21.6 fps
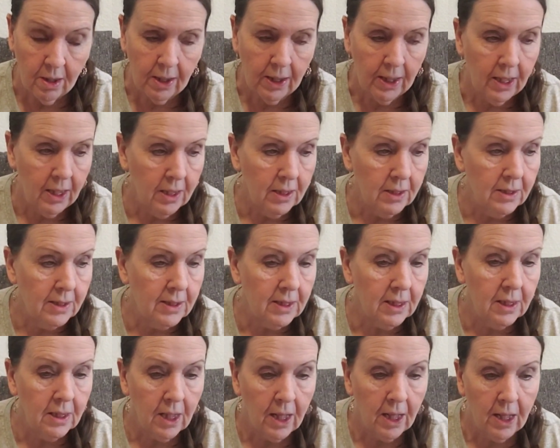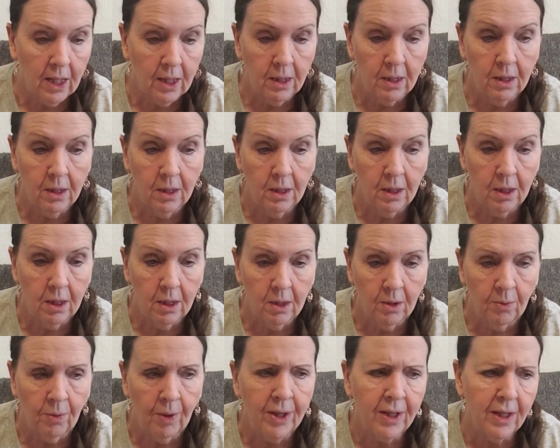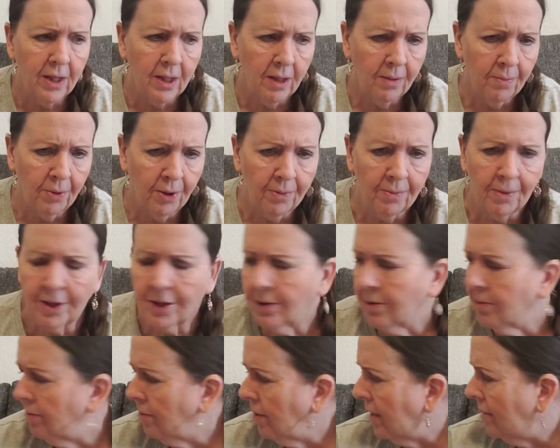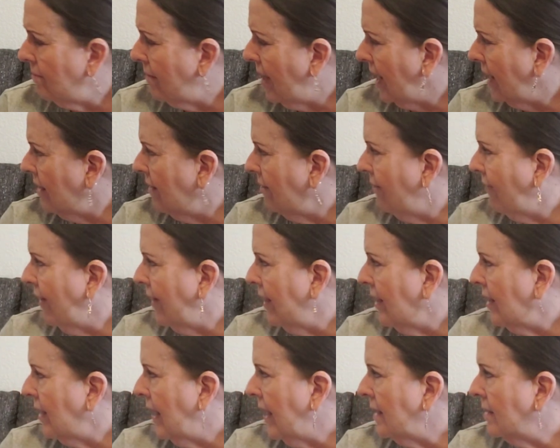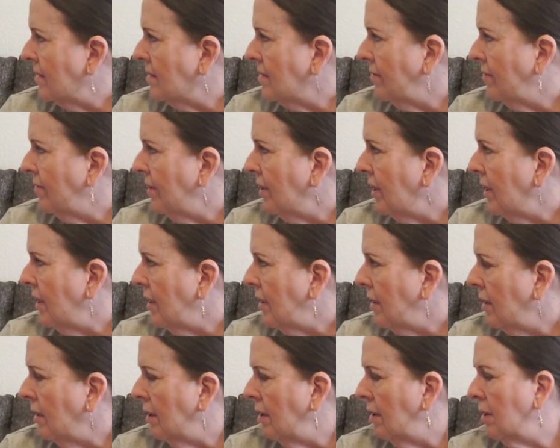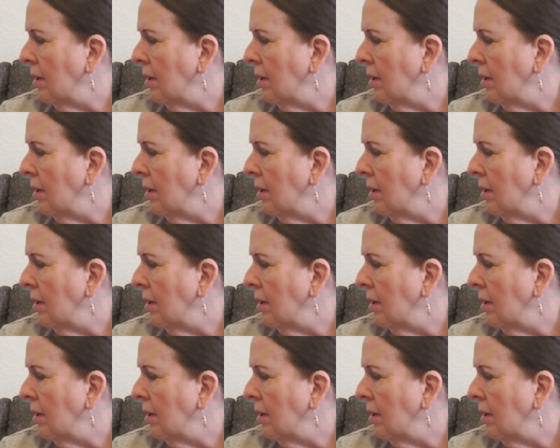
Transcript: can't see that. Why didn't I bring my magnifying glass over here?